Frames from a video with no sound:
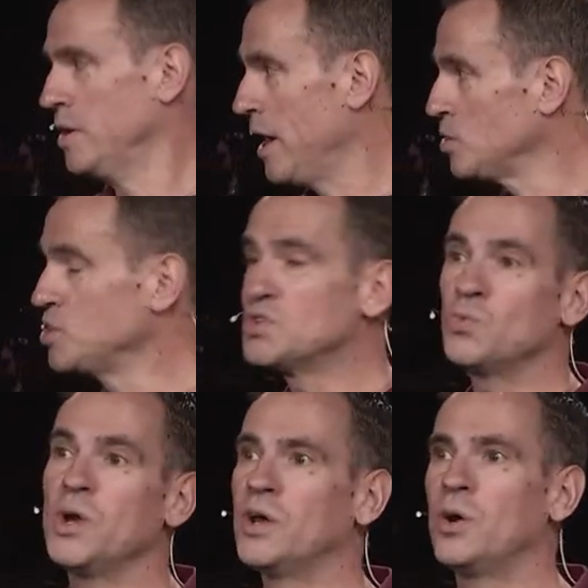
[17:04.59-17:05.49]
now she's a
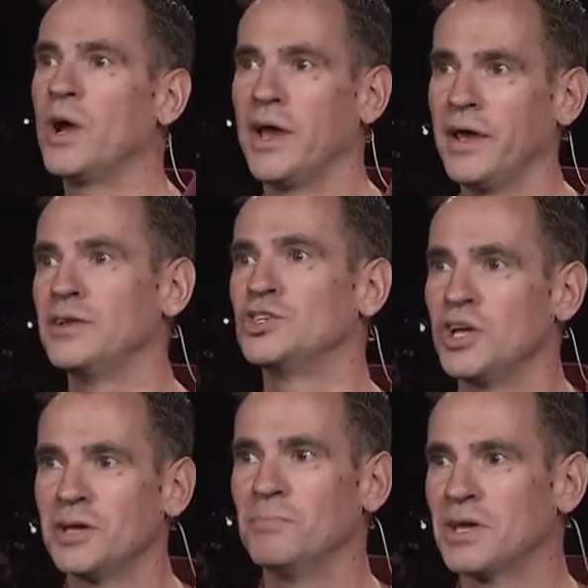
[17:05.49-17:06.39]
widow, and she
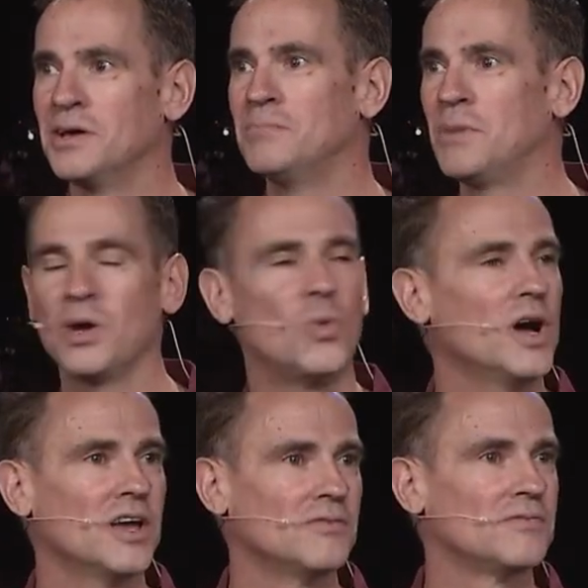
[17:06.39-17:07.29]
can become my
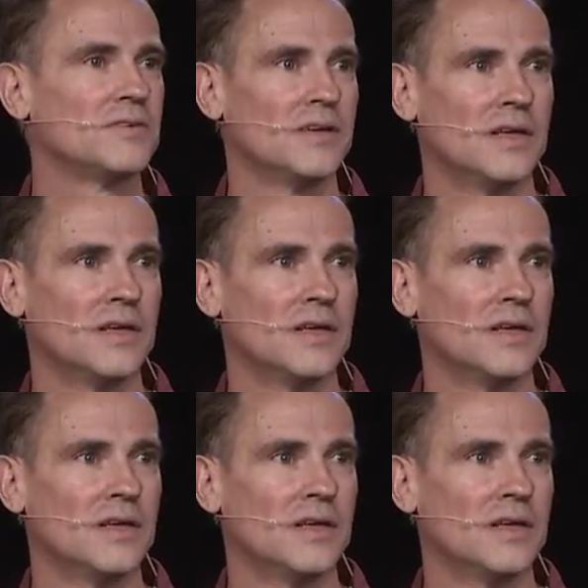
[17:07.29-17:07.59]
wife.